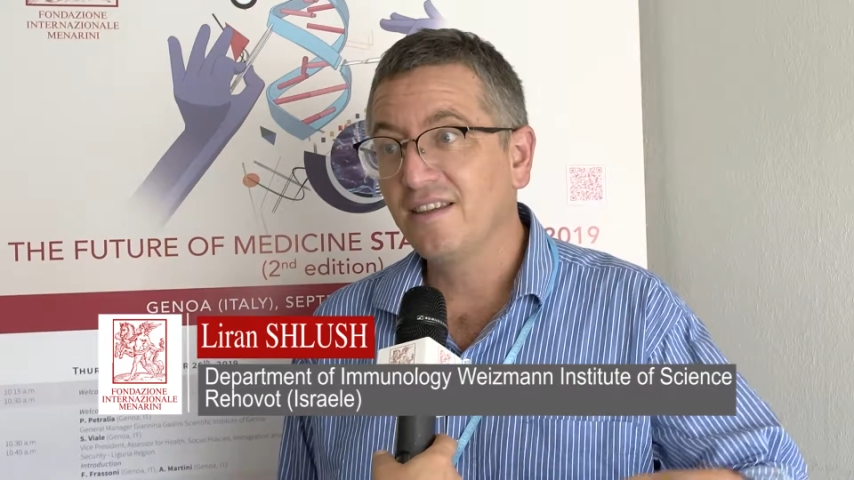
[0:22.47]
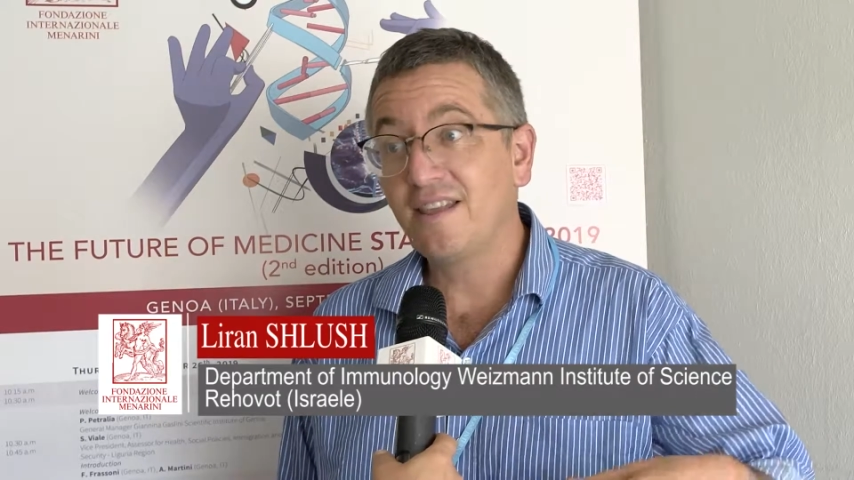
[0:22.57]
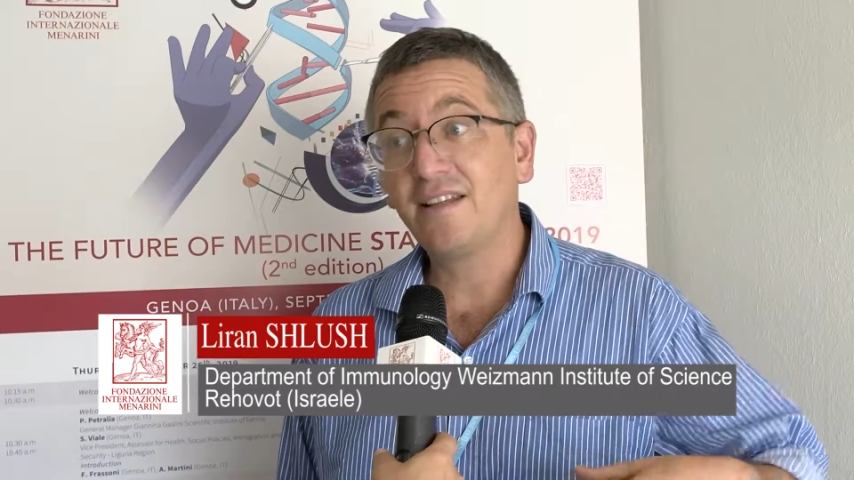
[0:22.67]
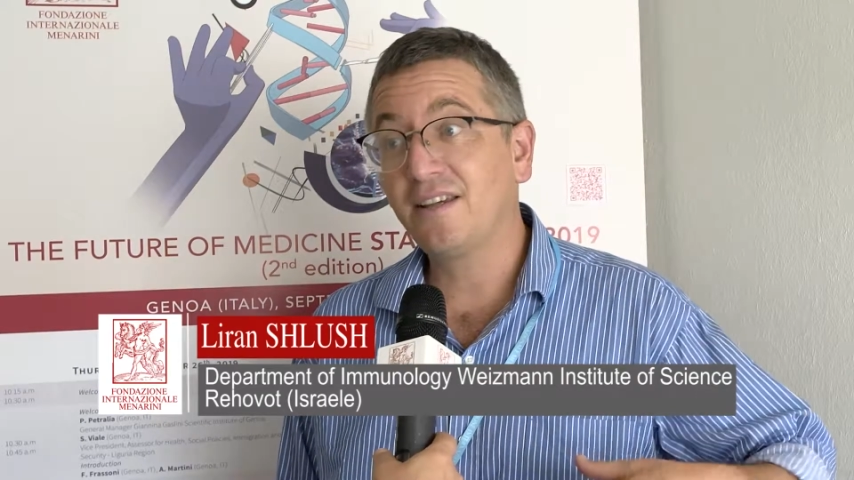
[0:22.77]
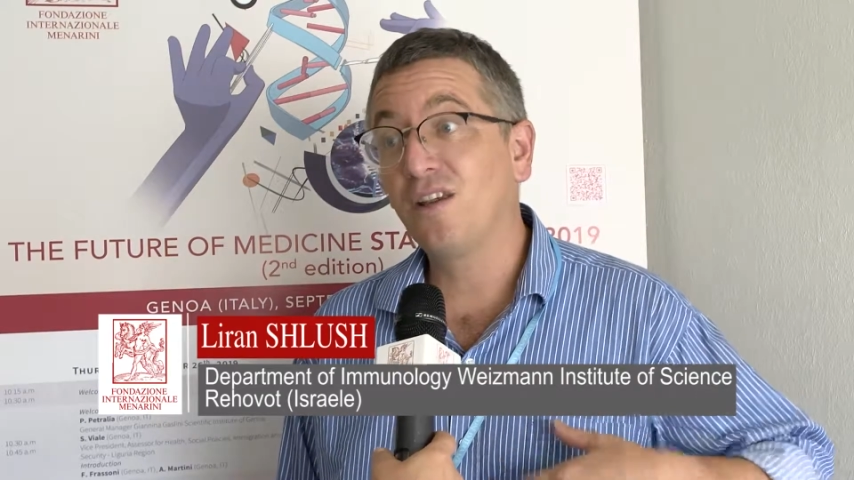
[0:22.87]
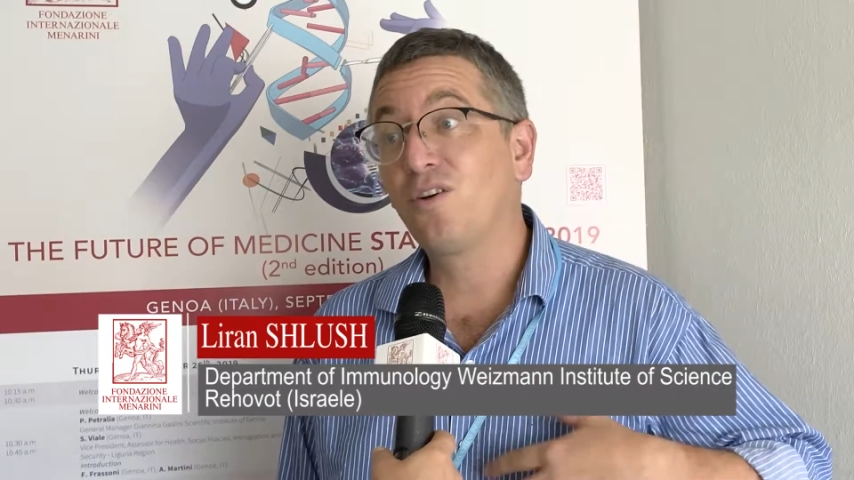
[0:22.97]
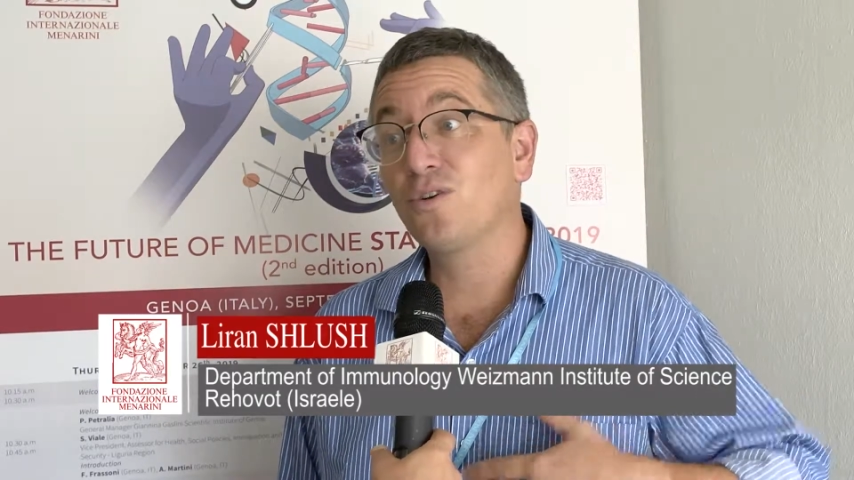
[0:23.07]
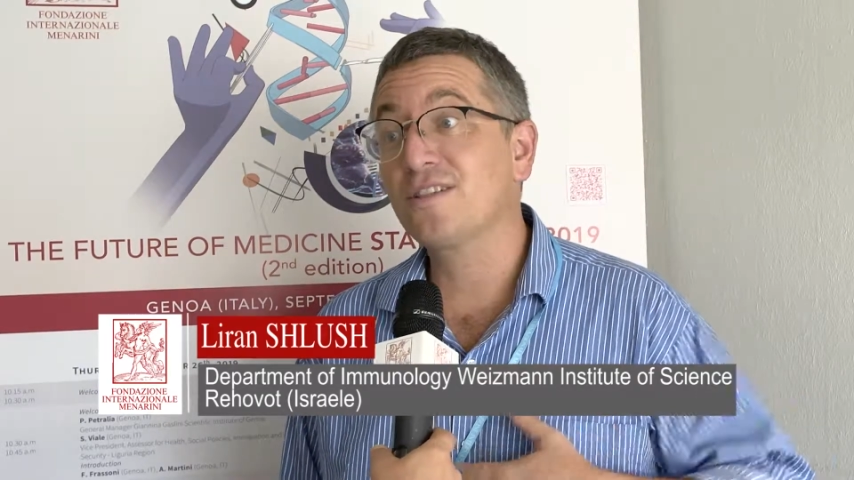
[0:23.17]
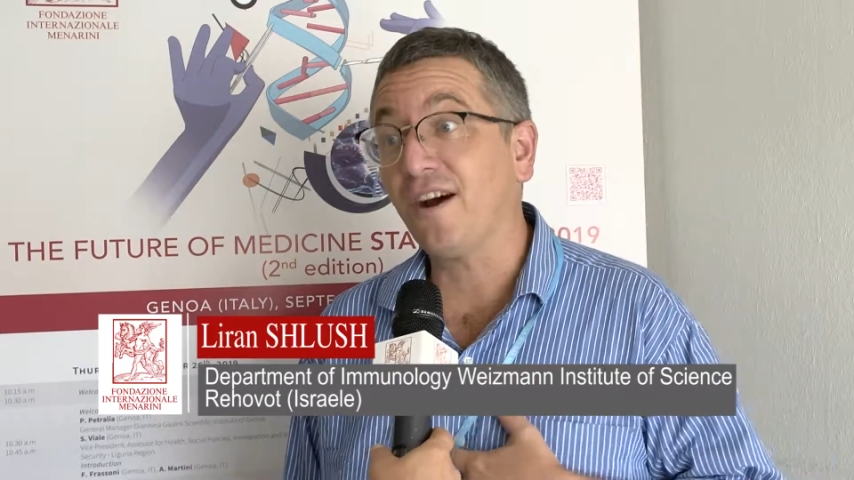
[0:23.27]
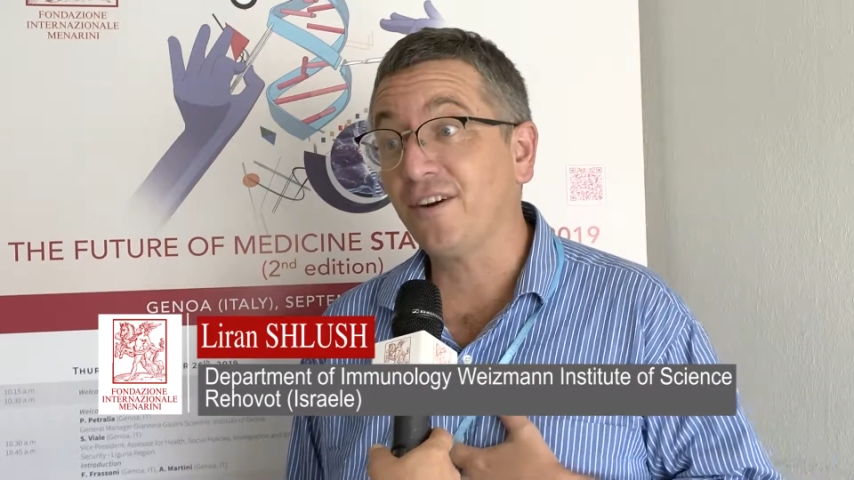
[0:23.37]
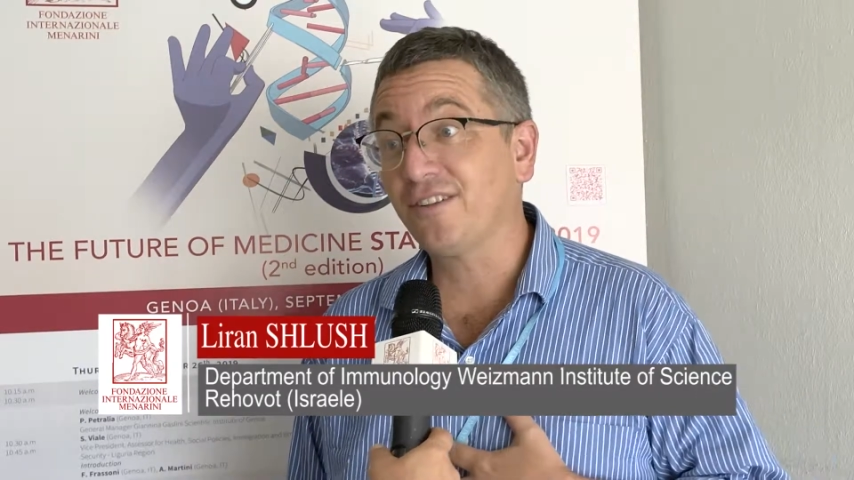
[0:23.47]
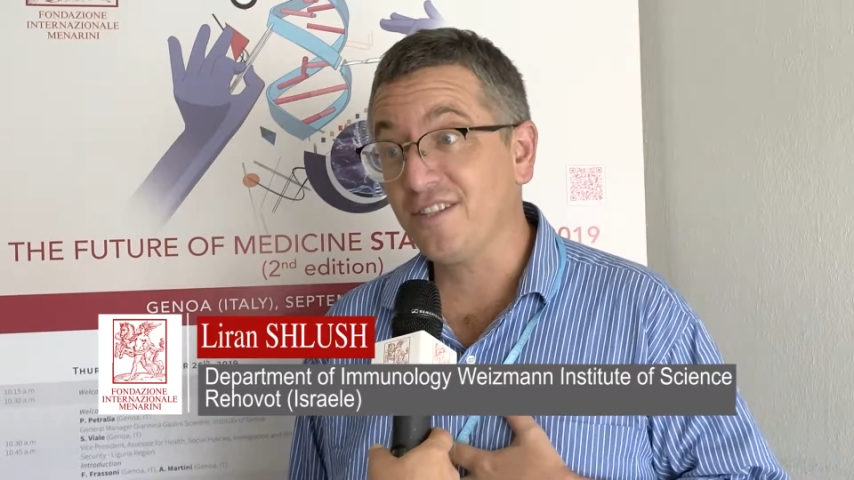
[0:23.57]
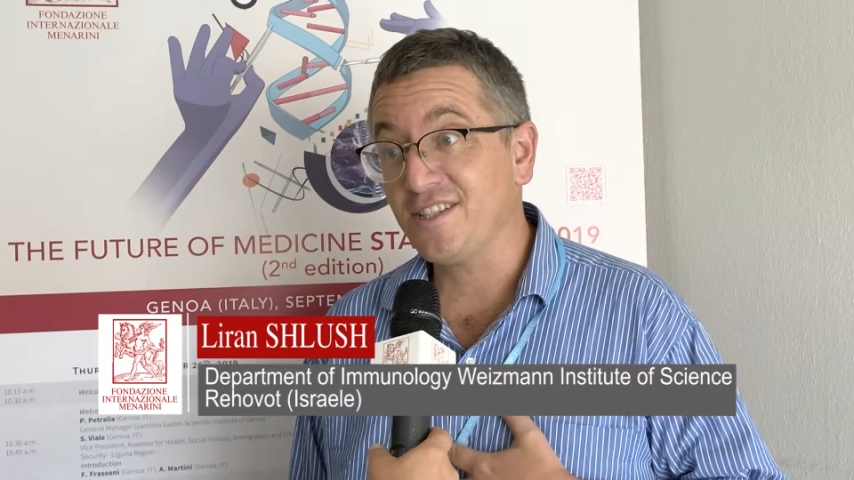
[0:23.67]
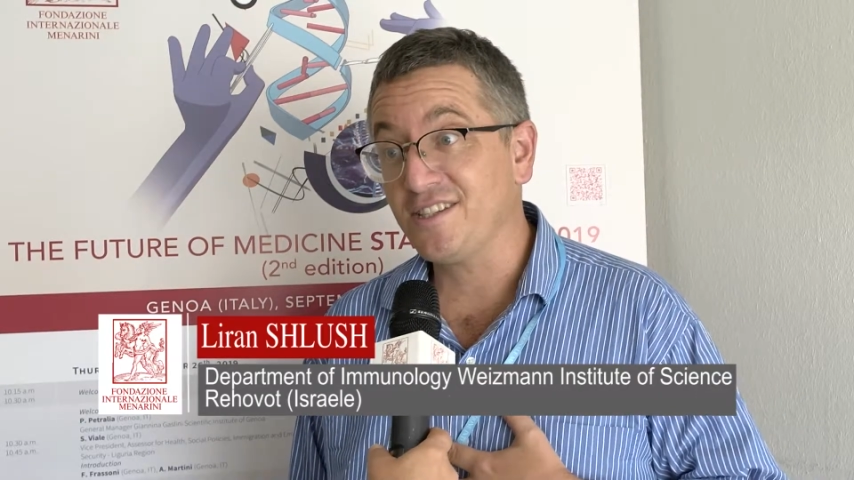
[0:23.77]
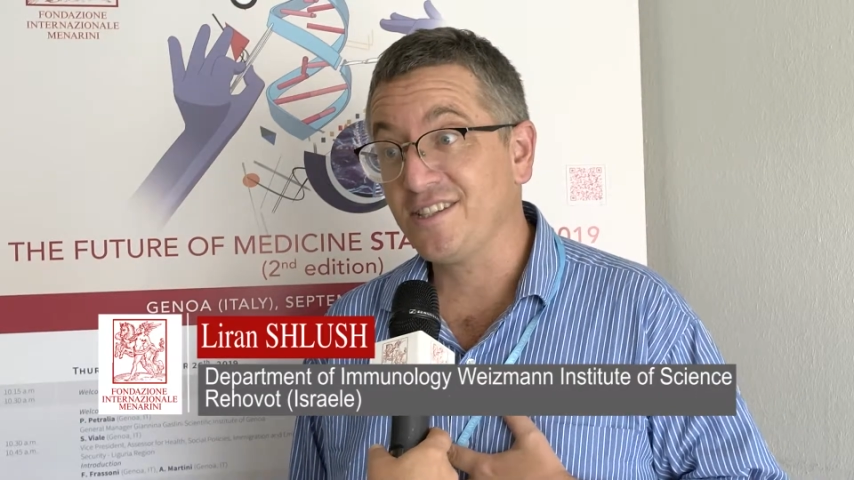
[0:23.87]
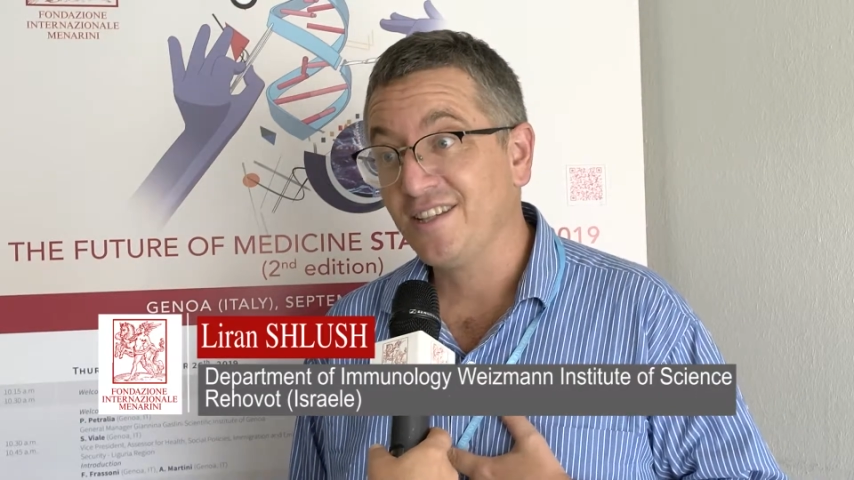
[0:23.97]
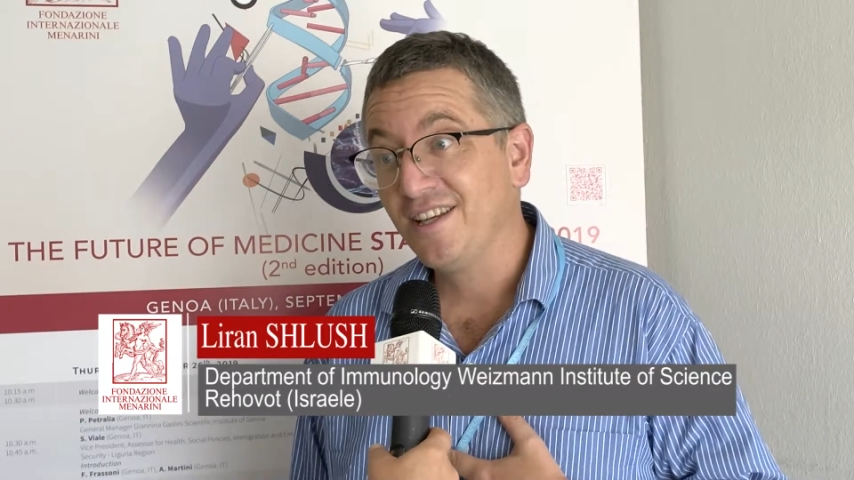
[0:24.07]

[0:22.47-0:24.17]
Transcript: that can cause heart disease.